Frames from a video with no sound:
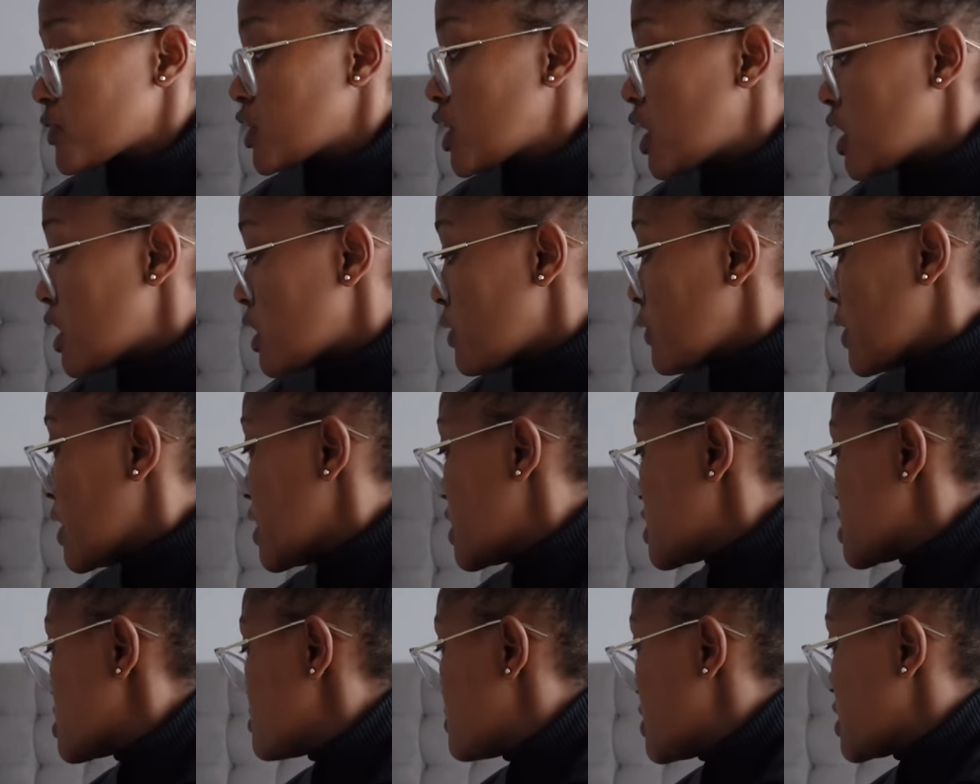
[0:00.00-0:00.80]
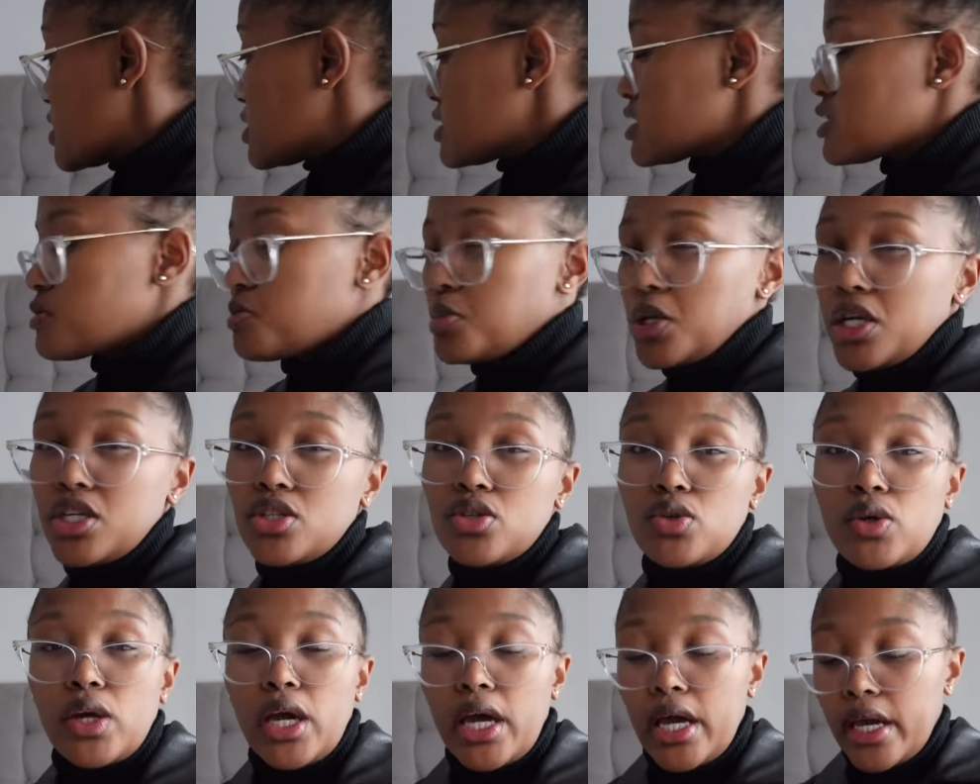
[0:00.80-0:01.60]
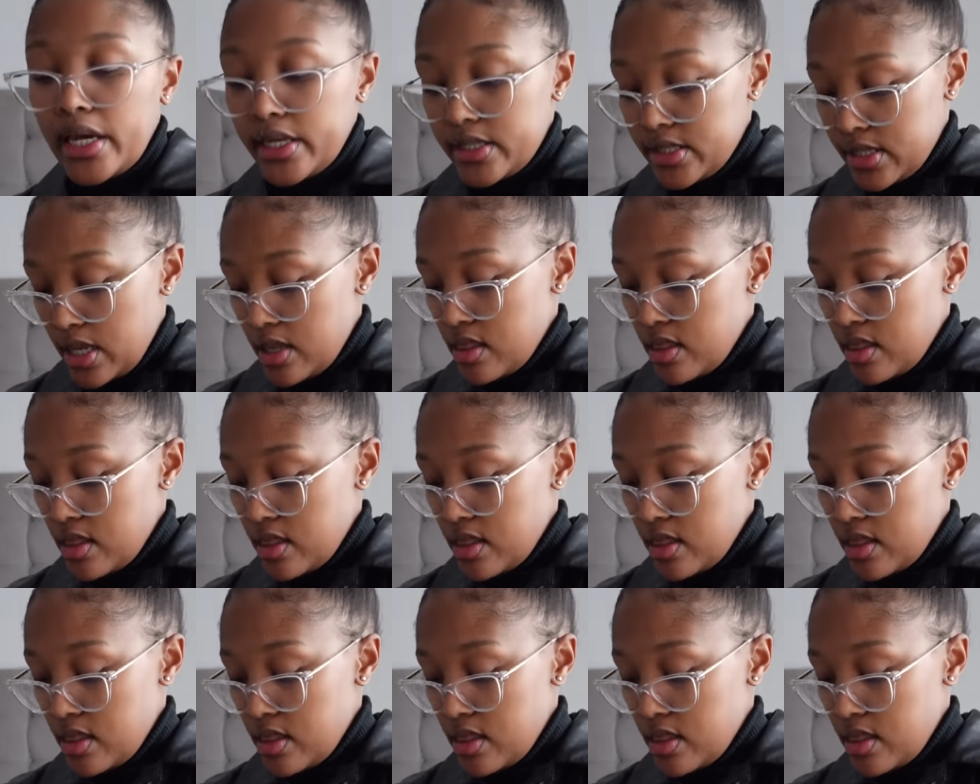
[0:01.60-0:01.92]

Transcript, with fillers: Anyway, let's make this bed, you guys.